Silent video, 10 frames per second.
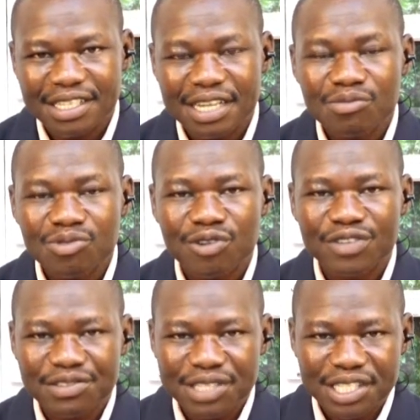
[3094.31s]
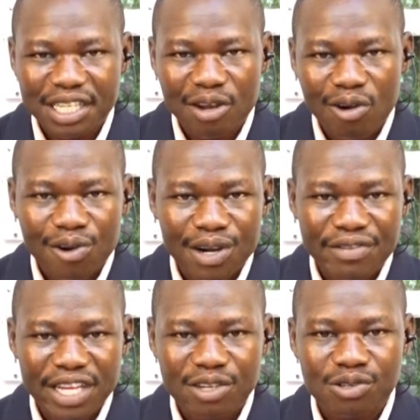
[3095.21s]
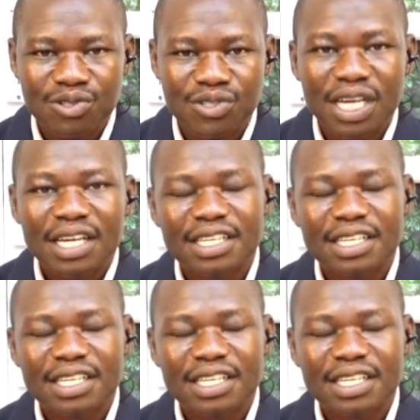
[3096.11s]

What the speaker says: in terms of increasing local revenues,